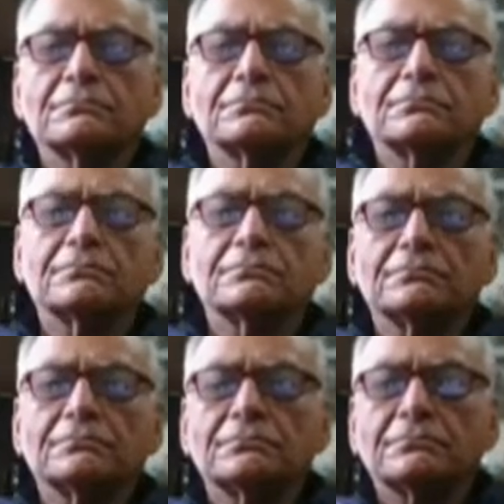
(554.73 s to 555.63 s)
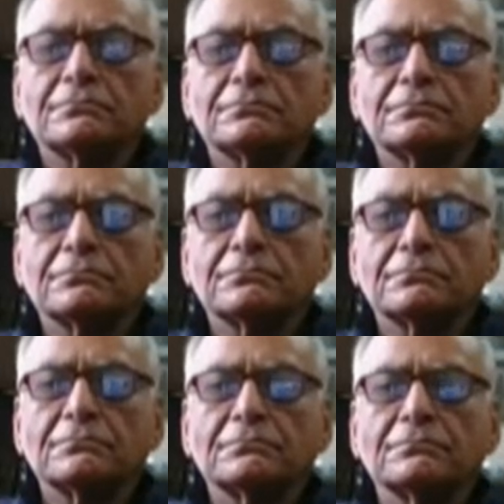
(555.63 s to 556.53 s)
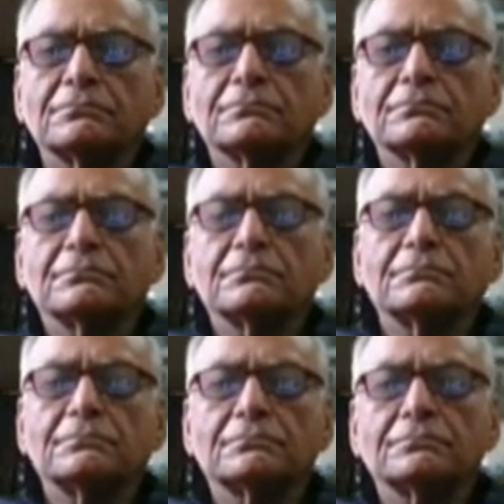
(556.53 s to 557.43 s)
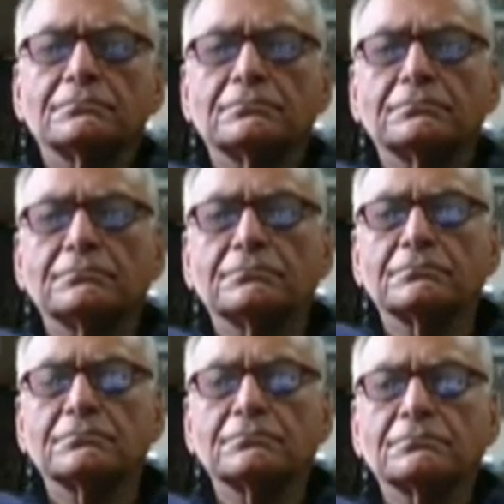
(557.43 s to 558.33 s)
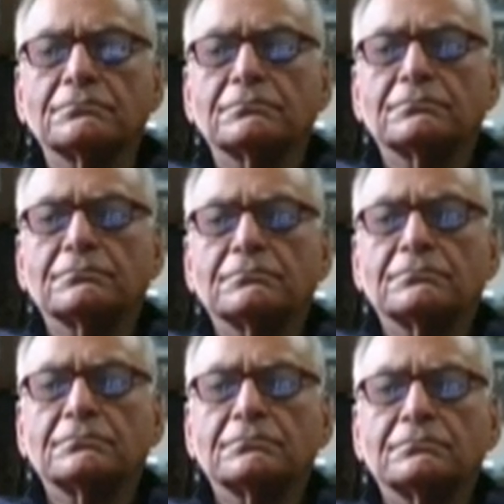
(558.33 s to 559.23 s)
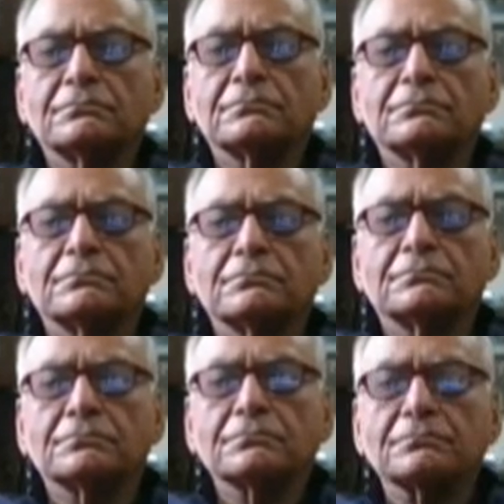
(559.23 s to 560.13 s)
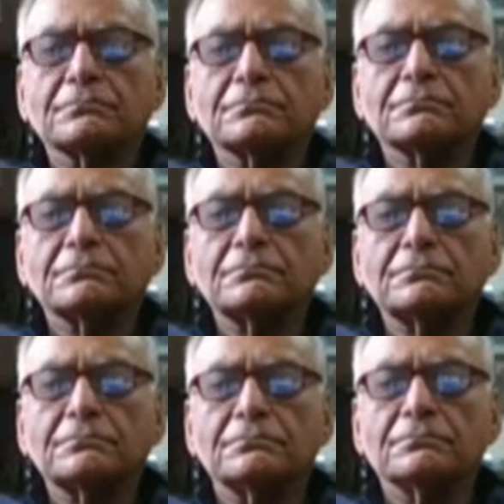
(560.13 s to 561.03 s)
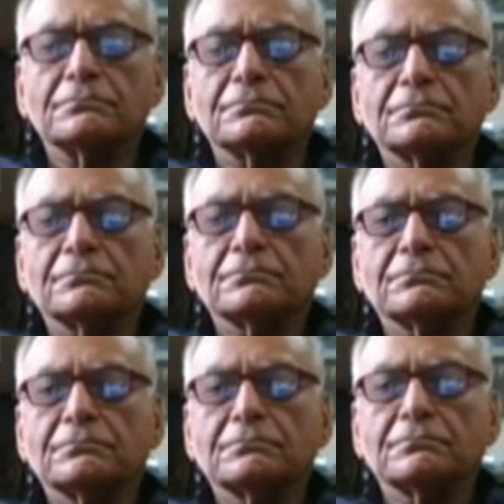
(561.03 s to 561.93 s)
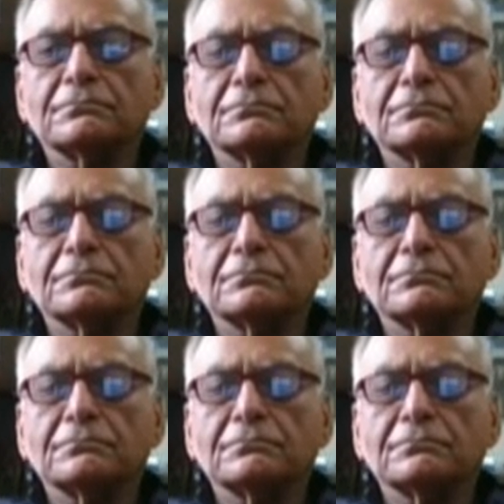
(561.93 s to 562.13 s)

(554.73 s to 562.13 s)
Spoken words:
This person isn't speaking.